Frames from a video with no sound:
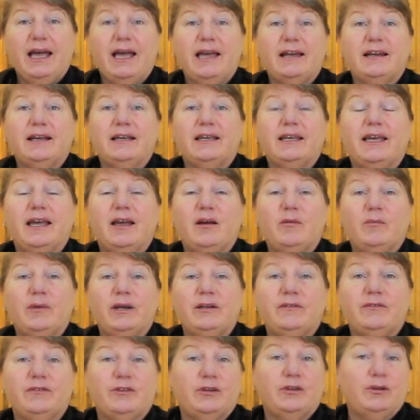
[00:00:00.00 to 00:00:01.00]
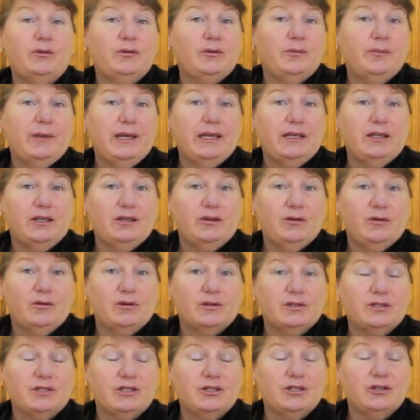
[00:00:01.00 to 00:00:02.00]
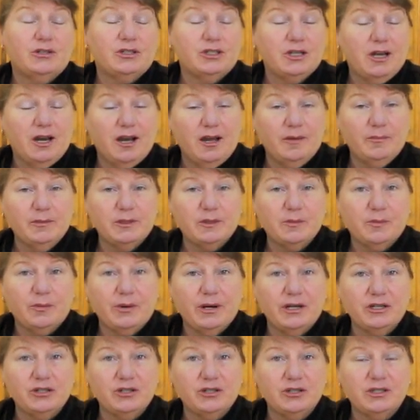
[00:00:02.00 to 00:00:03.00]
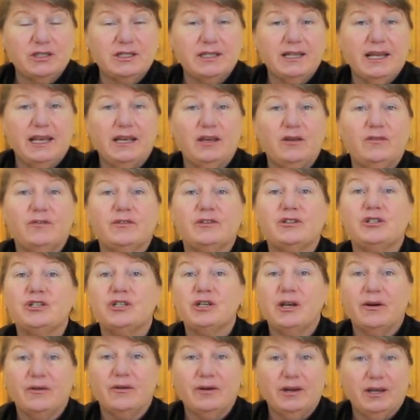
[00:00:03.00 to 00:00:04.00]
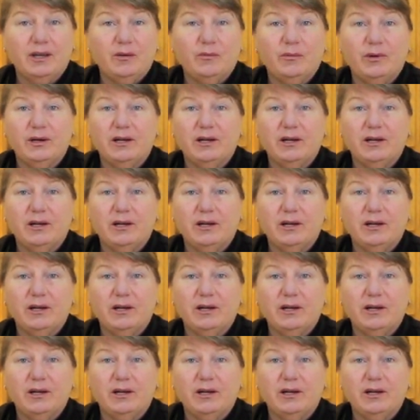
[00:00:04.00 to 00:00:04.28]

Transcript: and I can't wait for you to make yours. Your time is precious. Thank you for sharing it